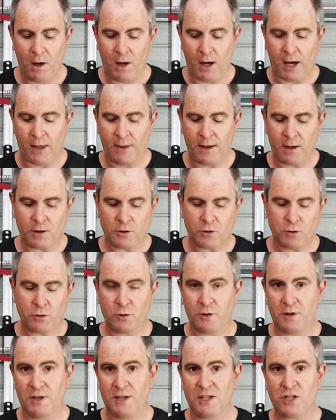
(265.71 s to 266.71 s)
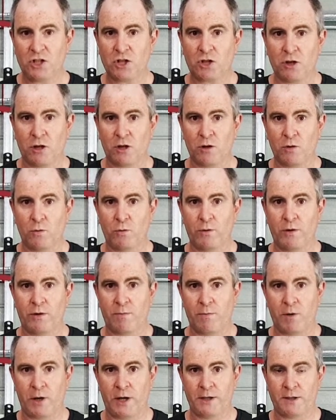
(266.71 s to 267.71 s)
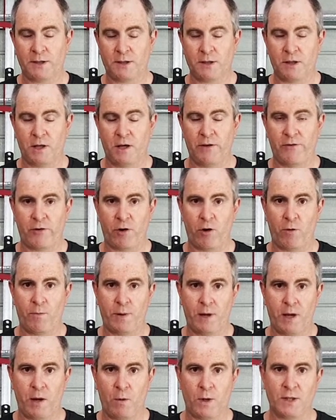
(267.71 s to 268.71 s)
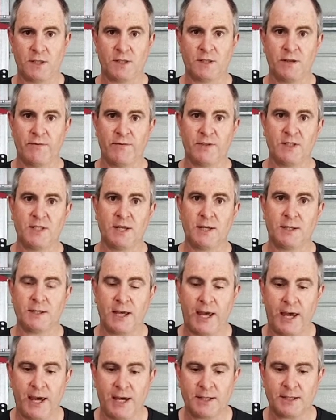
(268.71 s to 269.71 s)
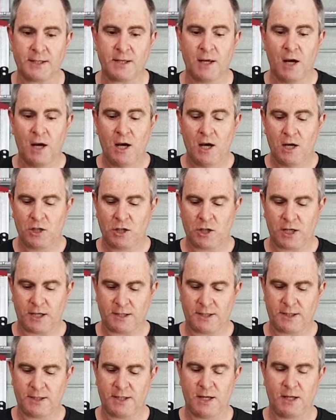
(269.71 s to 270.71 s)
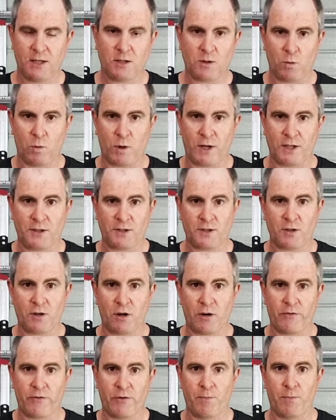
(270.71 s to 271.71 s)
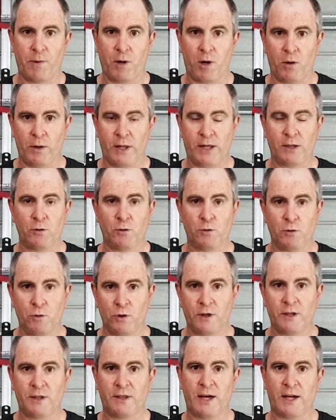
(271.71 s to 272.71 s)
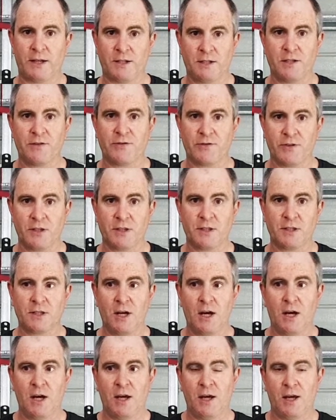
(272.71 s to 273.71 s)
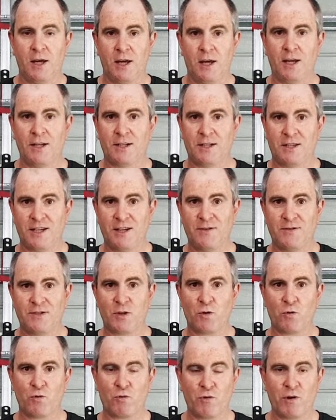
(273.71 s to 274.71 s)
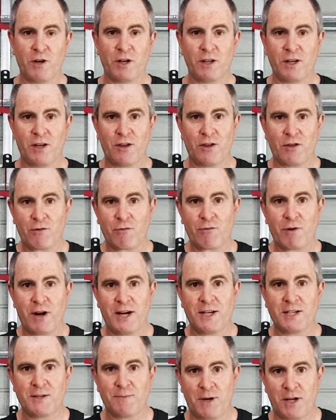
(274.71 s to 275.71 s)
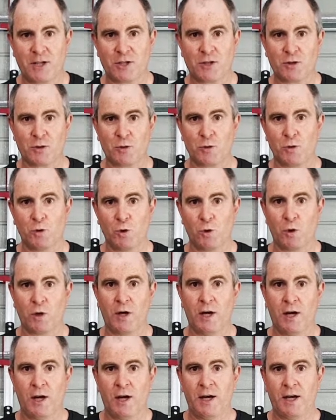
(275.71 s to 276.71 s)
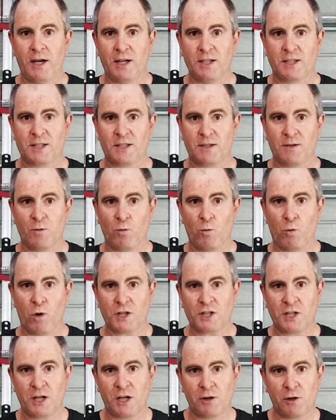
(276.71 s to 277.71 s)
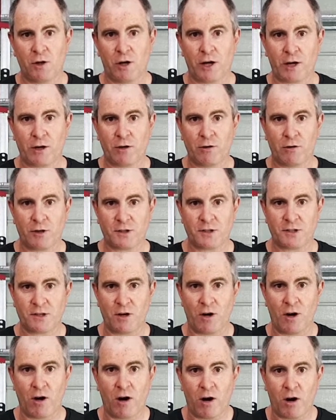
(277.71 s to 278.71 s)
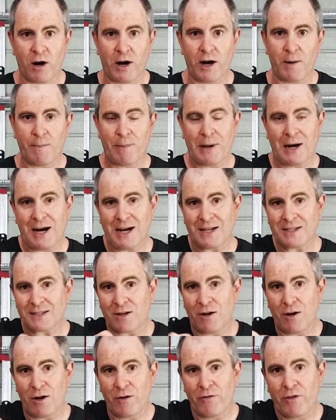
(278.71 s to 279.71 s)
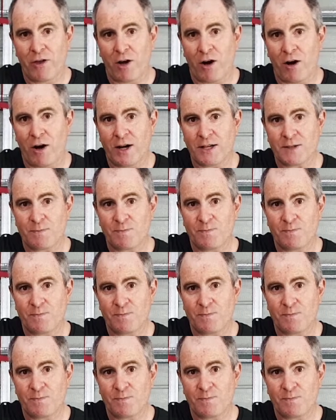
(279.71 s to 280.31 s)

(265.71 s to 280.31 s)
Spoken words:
And then I took this shot with my Tolifo P176s, just sitting to one side of the bowl, and look at that difference. It gives it a really three-dimensional look. It's washing light across the higher parts of the ice